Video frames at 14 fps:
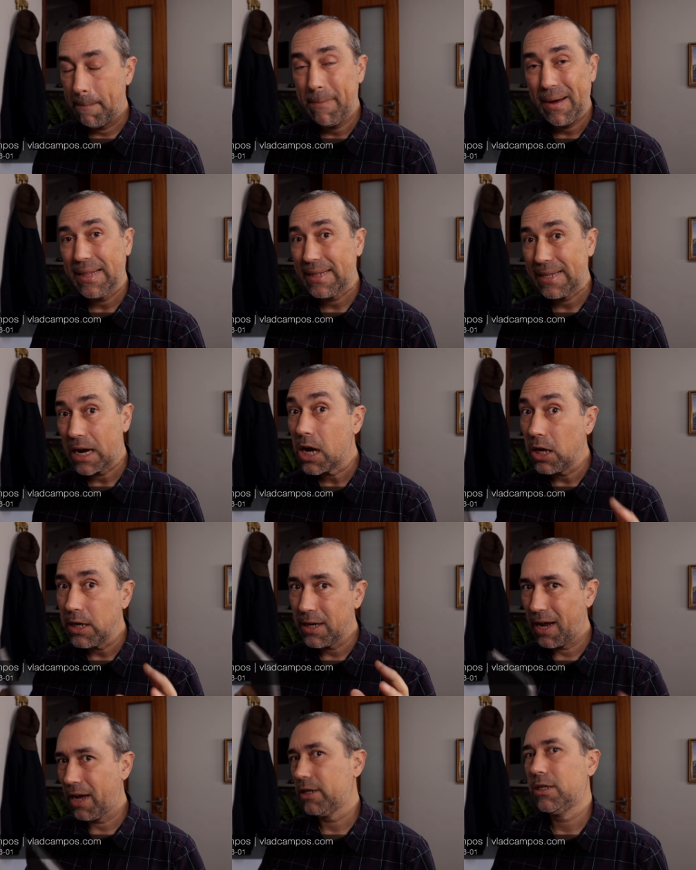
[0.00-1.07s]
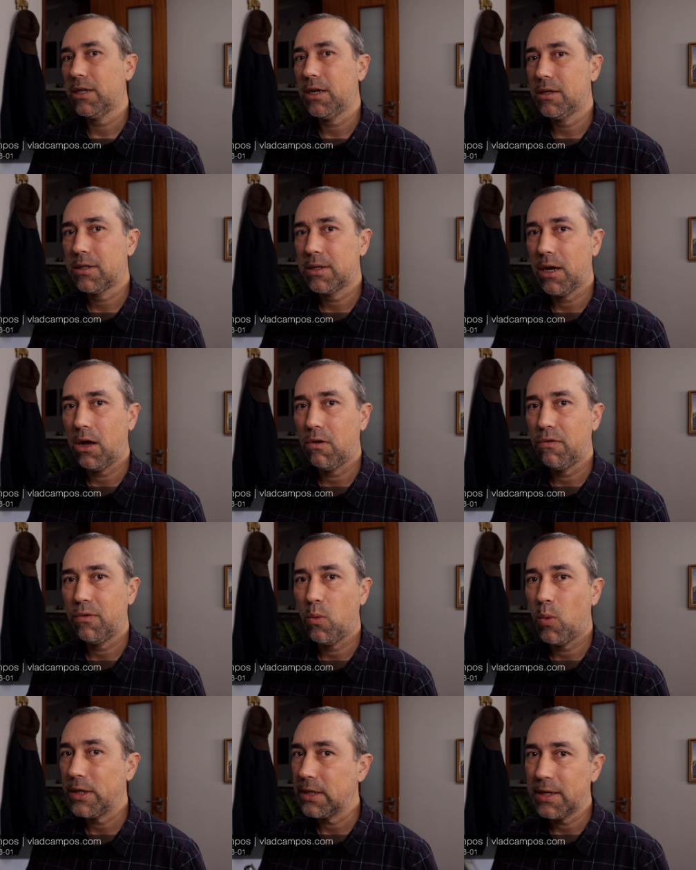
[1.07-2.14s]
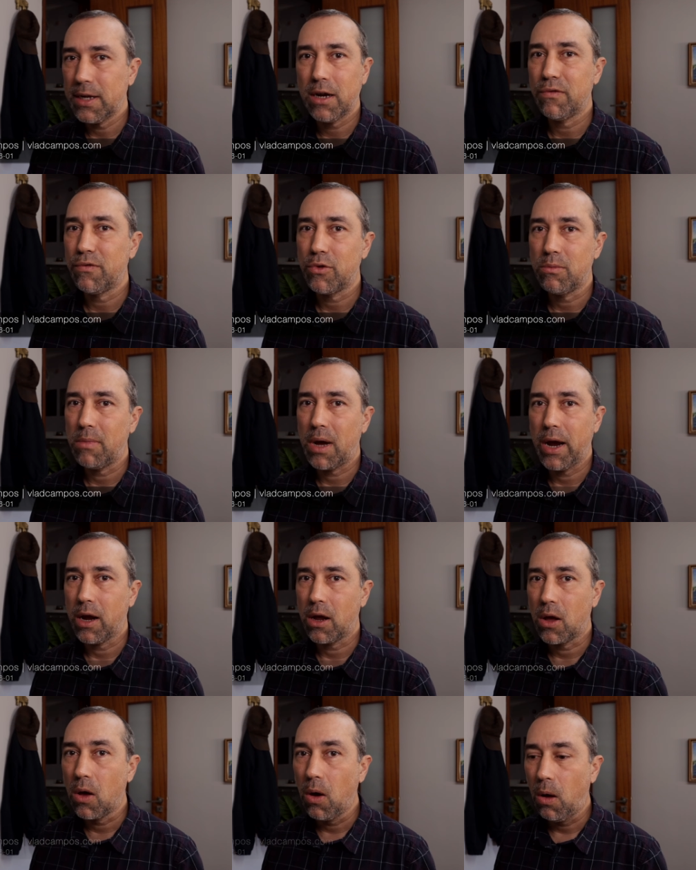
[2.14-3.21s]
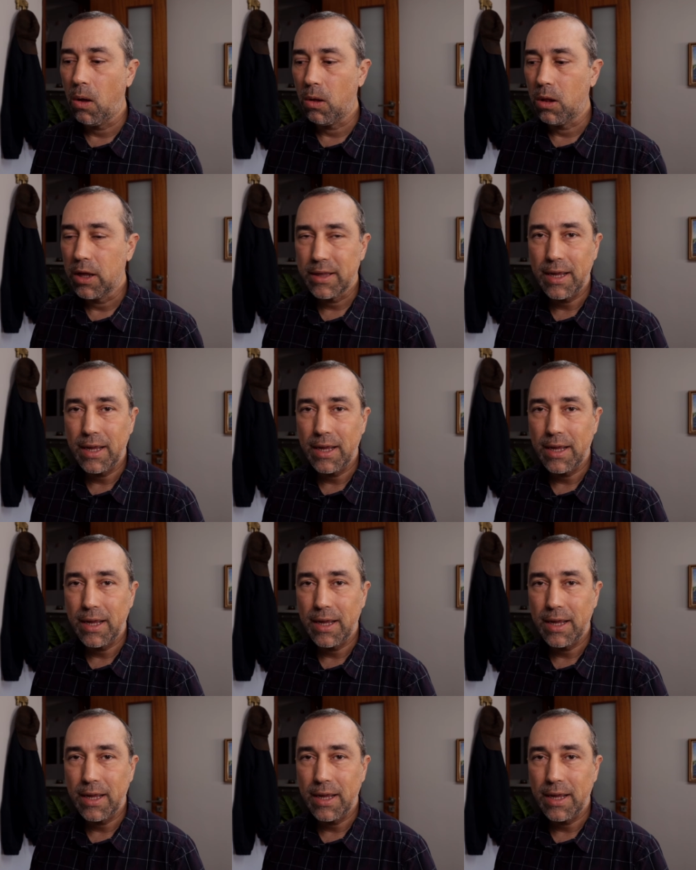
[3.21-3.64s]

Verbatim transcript: But the connection itself was never my goal.